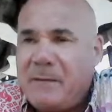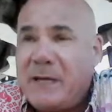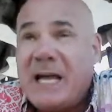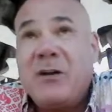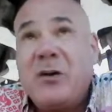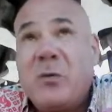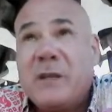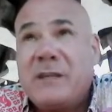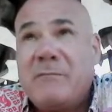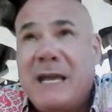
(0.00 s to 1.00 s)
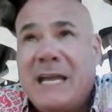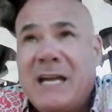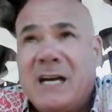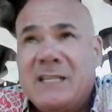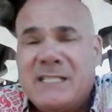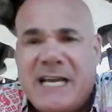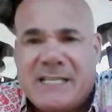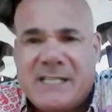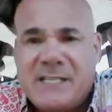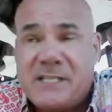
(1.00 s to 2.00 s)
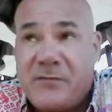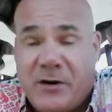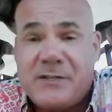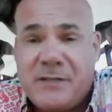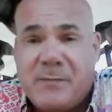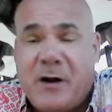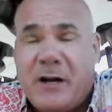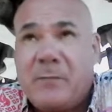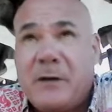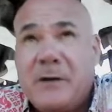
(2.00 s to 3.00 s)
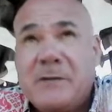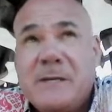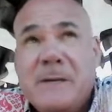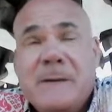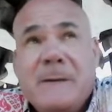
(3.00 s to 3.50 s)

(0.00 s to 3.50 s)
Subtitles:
I mean, I don't know what they're making on the Teslas as far as the markup goes.